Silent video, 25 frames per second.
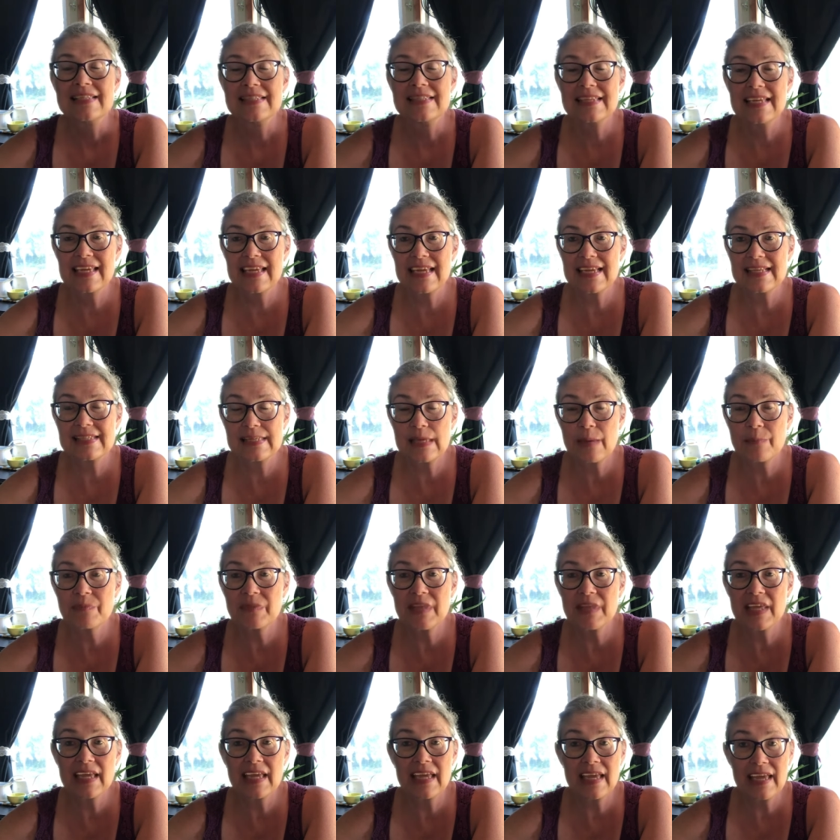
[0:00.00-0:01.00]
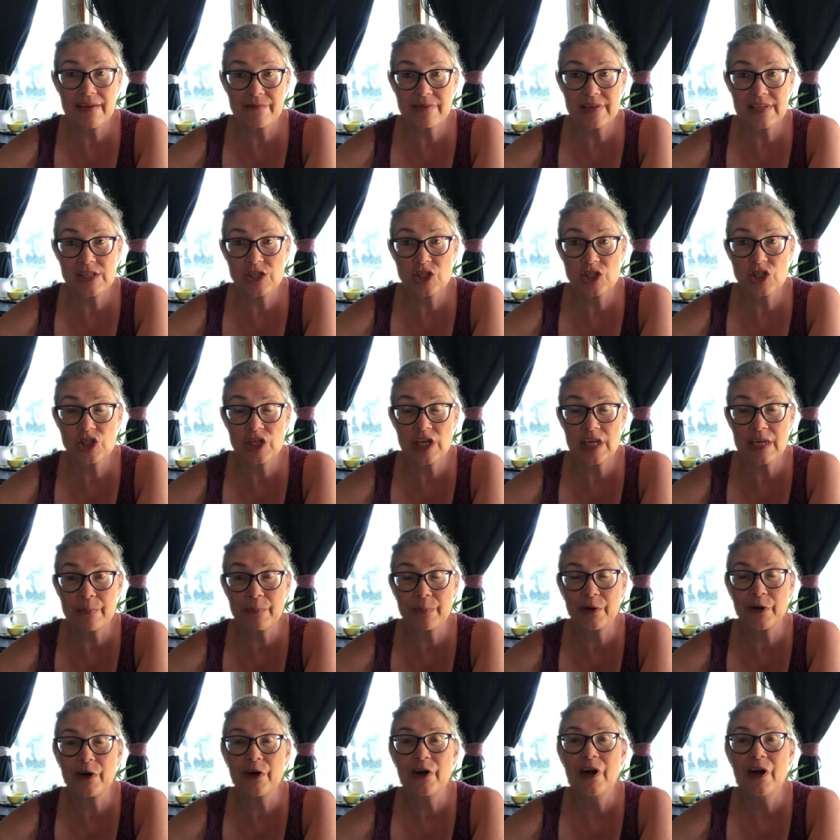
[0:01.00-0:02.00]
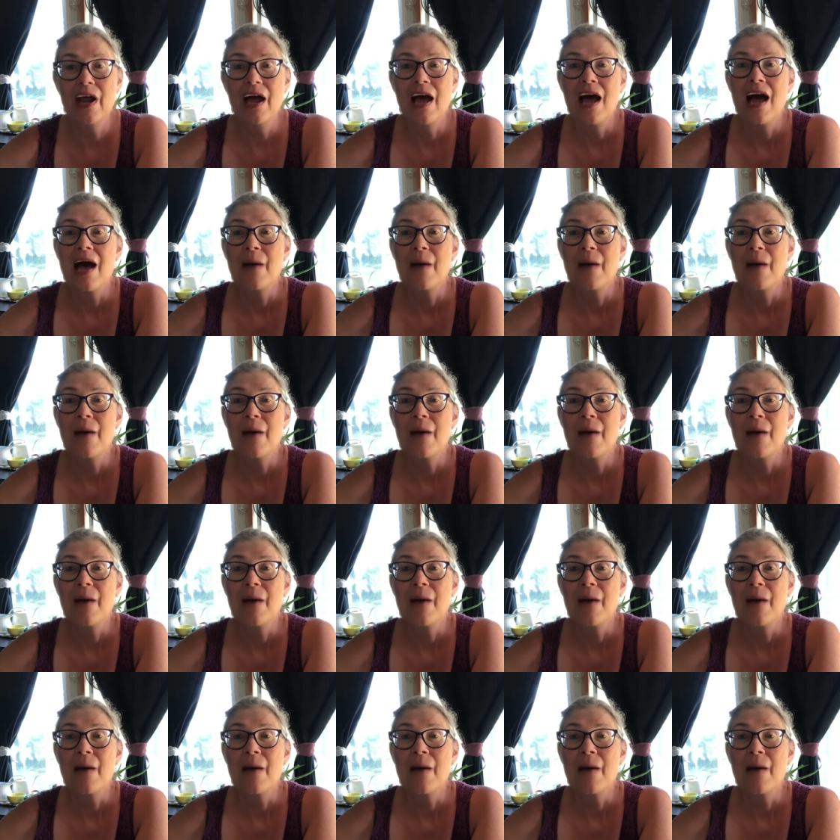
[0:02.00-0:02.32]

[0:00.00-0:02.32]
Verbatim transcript: to get something if it's cheaper.